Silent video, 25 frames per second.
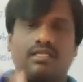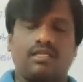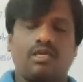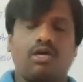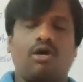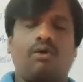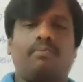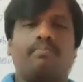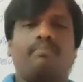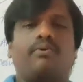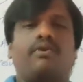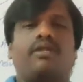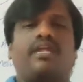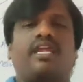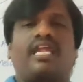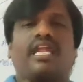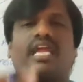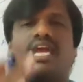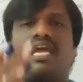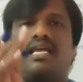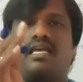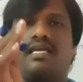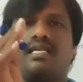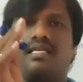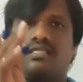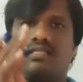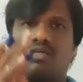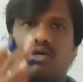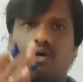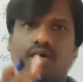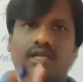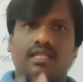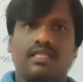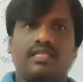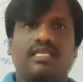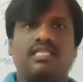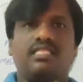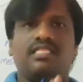component angles,
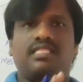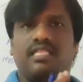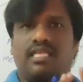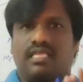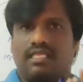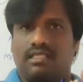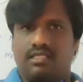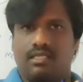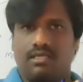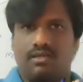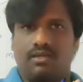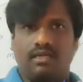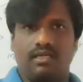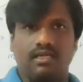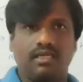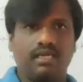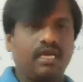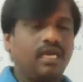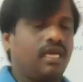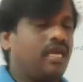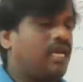all these things only,